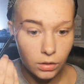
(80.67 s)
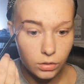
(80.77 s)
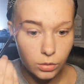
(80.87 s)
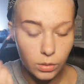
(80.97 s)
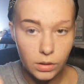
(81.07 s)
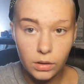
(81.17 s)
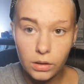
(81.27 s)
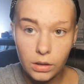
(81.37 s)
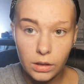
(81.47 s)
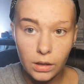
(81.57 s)
doing
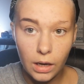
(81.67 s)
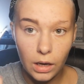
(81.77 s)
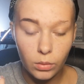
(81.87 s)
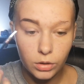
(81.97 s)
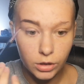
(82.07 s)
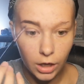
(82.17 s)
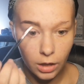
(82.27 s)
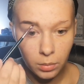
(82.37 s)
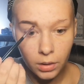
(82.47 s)
the outer shape.